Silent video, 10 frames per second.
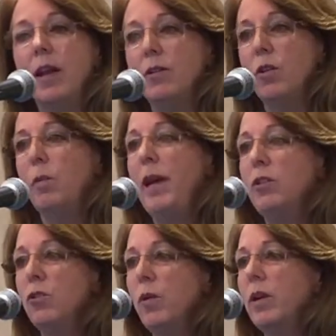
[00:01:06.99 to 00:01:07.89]
and so the
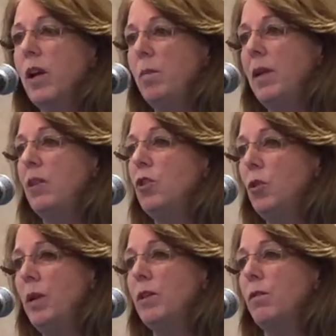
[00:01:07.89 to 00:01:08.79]
patient's going to come in
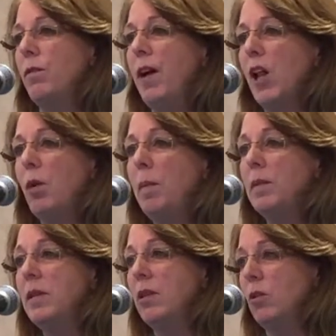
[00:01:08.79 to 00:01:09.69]
2 weeks for follow-up
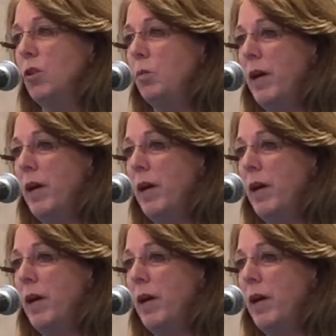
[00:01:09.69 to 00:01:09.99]
and see the nurse